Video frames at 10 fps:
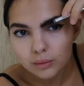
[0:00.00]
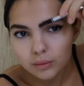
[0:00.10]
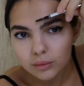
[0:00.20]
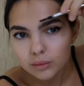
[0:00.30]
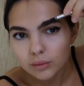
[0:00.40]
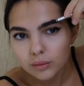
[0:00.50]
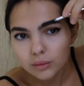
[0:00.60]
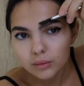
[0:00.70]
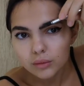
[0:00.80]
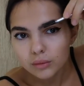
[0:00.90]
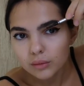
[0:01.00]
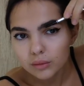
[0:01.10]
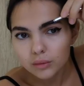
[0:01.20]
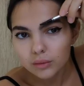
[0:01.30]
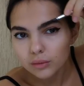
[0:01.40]

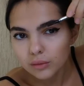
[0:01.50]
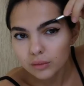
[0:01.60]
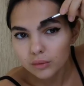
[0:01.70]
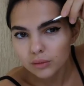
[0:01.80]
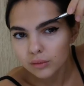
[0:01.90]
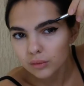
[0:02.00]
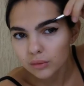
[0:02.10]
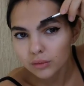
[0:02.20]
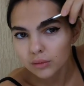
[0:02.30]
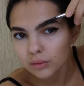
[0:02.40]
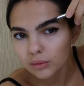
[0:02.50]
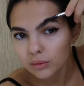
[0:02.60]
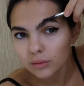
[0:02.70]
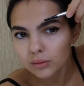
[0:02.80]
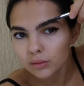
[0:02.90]
Nothing is said.